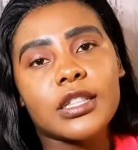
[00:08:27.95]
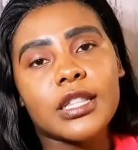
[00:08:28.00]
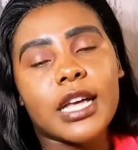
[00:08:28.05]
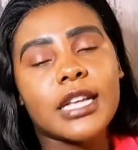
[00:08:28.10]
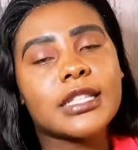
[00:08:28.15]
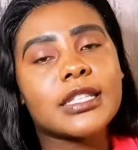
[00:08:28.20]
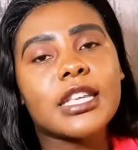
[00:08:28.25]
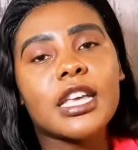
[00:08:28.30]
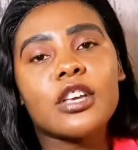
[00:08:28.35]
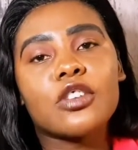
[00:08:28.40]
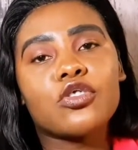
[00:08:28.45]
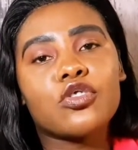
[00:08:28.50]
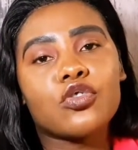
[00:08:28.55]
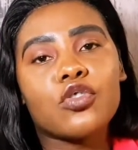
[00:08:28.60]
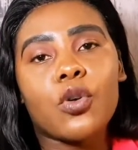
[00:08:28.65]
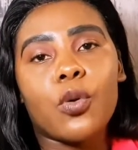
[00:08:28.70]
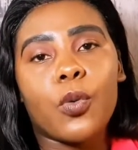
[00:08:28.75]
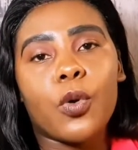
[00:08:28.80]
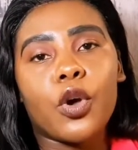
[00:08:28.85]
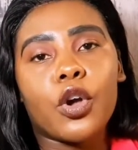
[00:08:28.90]
That's
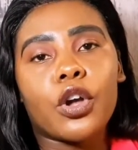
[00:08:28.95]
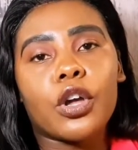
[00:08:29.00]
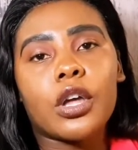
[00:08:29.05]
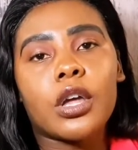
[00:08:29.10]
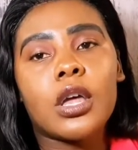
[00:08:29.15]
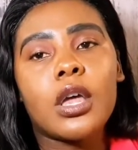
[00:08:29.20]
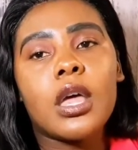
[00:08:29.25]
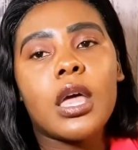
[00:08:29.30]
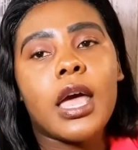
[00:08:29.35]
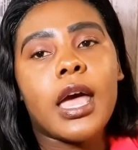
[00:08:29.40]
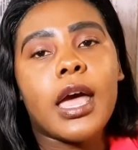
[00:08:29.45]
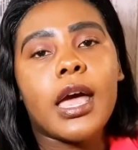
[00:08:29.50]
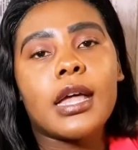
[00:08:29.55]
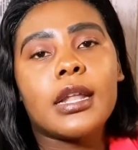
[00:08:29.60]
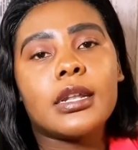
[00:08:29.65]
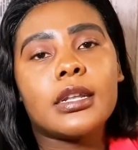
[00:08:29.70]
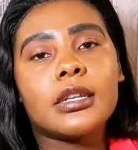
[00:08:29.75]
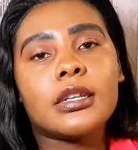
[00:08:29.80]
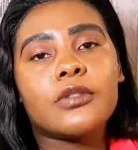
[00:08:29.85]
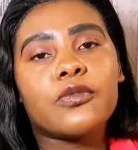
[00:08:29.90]
extra work,
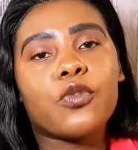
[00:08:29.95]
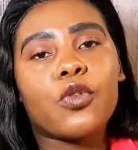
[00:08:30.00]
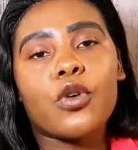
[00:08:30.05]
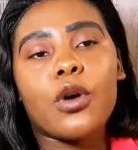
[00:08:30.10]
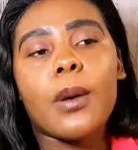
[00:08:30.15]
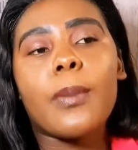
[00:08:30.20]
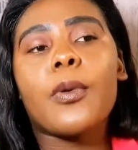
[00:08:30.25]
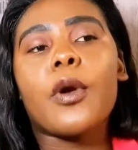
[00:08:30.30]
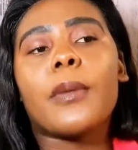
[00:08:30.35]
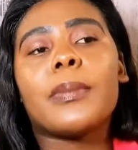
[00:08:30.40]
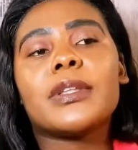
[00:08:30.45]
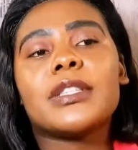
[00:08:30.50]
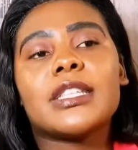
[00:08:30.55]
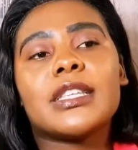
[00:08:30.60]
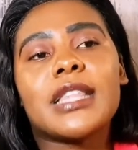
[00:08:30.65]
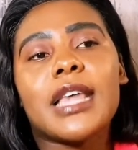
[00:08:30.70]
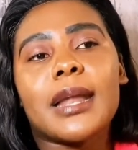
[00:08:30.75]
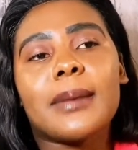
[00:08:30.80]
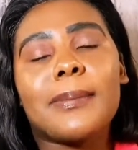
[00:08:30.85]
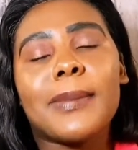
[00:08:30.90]
and for a property
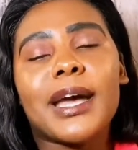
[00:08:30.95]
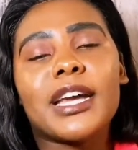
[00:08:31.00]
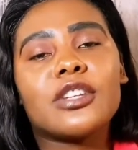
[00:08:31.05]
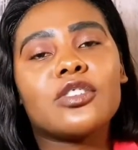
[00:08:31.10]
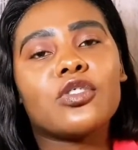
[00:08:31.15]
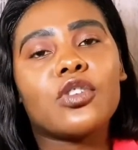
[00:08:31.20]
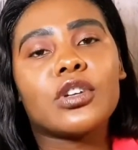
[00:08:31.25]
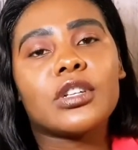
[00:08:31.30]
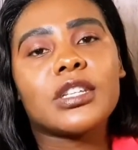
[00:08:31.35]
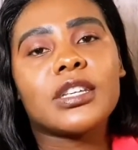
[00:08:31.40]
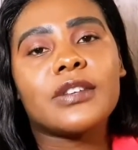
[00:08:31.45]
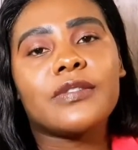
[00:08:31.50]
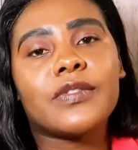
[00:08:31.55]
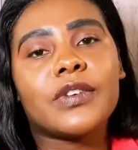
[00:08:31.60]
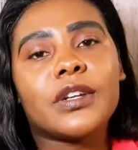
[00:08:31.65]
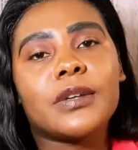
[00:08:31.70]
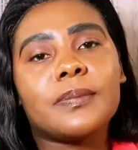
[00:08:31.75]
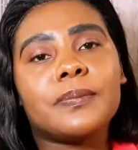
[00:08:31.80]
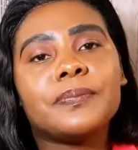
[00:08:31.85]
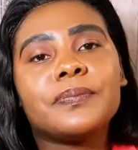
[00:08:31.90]
that might not
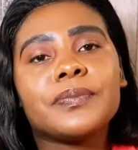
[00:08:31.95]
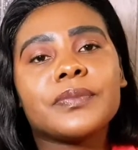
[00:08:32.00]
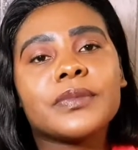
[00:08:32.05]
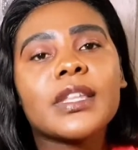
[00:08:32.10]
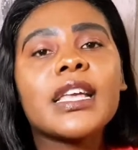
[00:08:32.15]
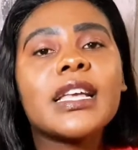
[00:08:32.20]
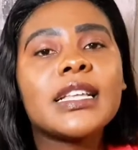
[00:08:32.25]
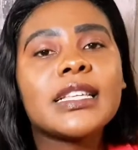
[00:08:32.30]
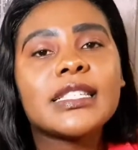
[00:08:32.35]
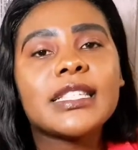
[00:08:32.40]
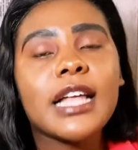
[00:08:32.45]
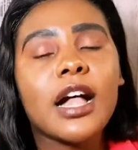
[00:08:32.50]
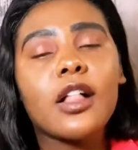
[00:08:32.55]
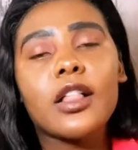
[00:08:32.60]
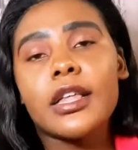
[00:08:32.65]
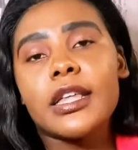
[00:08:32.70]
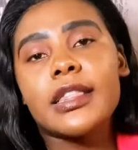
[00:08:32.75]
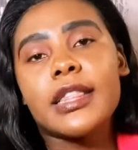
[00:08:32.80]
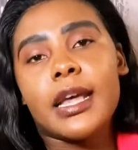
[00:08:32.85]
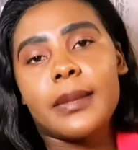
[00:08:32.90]
even sell
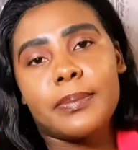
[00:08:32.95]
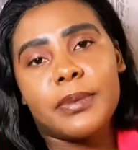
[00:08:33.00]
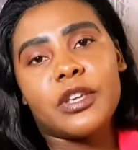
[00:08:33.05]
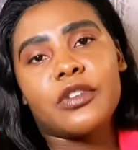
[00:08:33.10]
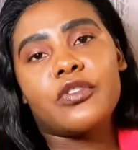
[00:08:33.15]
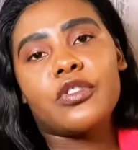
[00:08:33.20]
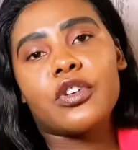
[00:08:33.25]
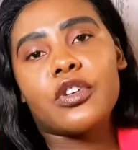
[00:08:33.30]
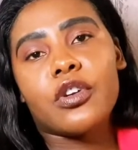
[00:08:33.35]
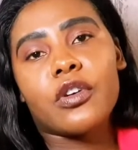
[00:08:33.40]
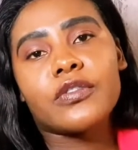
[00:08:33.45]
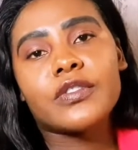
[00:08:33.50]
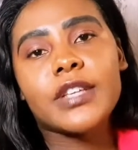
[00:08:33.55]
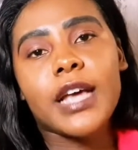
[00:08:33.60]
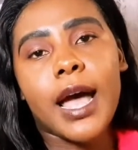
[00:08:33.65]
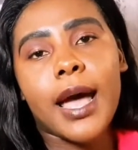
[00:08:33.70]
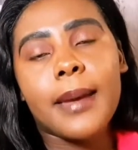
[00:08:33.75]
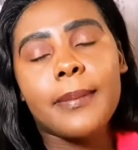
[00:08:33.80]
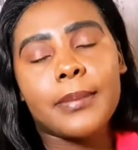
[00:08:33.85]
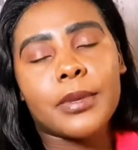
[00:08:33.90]
in that period of
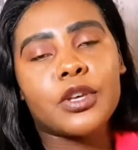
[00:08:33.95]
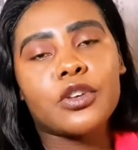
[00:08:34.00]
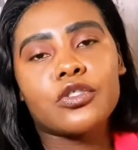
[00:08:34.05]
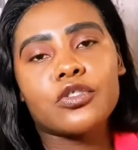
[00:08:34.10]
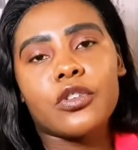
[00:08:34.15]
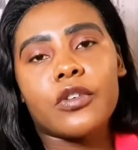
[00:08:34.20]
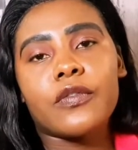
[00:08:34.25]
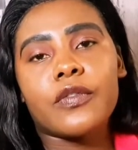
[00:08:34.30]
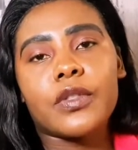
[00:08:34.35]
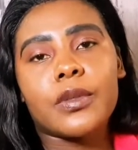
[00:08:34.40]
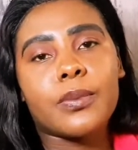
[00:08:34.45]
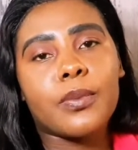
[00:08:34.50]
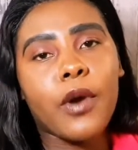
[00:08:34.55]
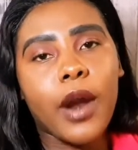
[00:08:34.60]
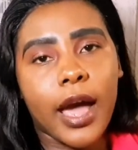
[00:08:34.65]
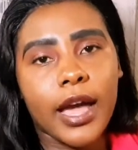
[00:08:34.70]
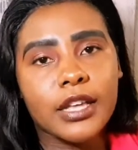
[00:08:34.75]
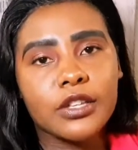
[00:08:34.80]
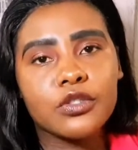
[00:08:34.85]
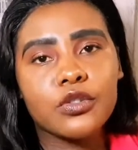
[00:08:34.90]
time because of the price.